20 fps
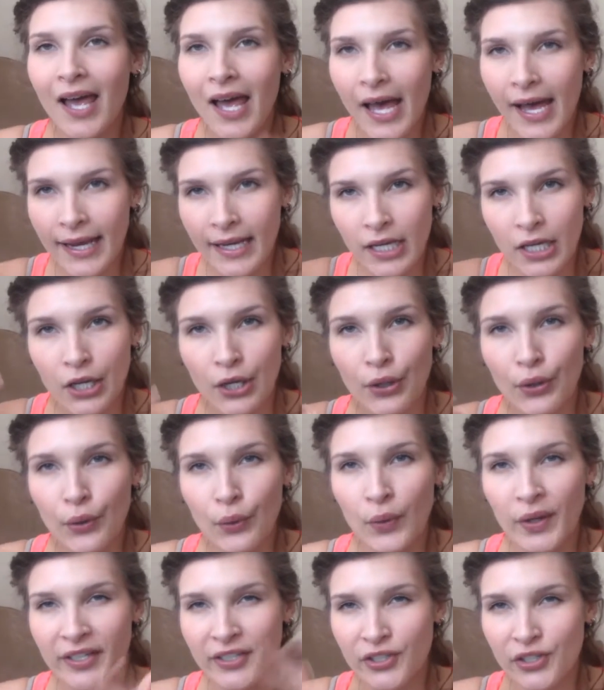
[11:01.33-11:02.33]

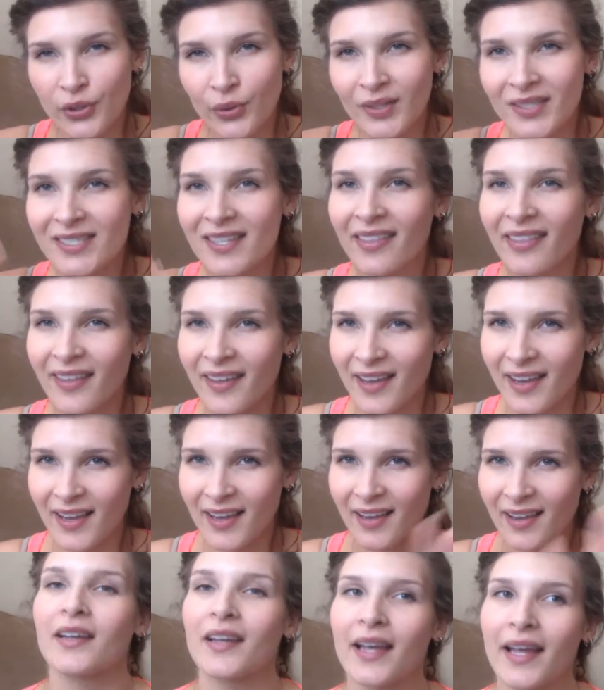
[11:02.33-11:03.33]
echo and do its
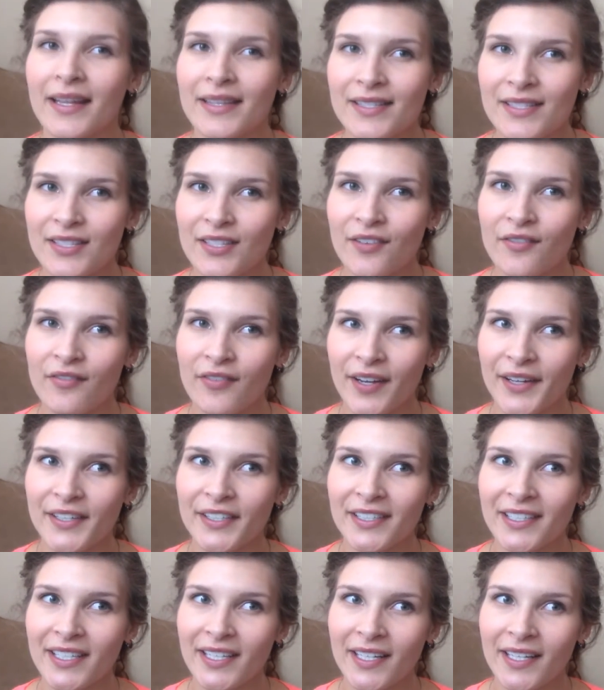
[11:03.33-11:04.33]
thing. It's a
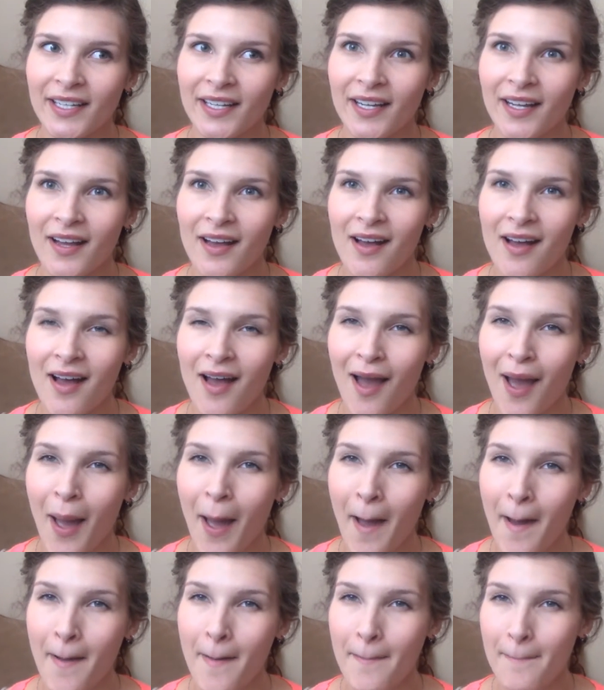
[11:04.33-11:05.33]
very
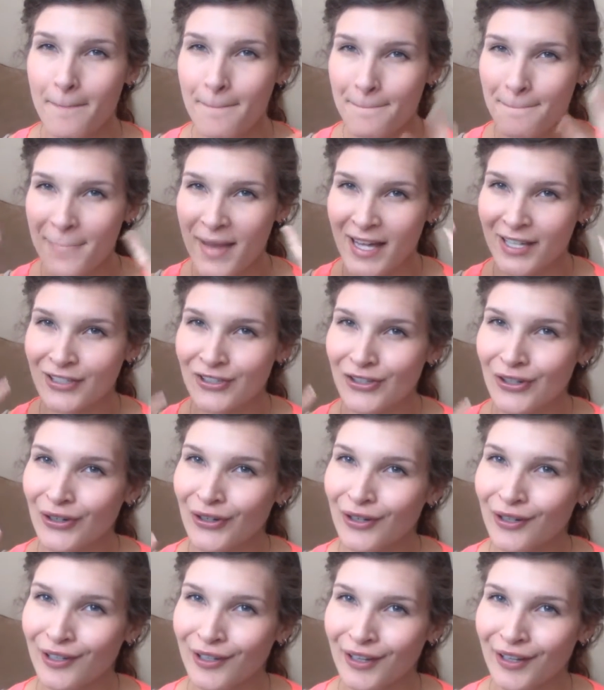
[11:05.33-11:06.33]

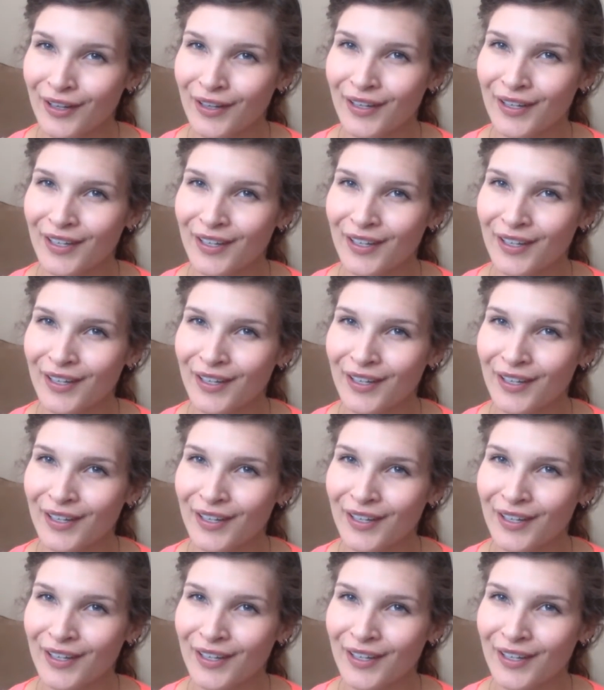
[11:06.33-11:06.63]
mental,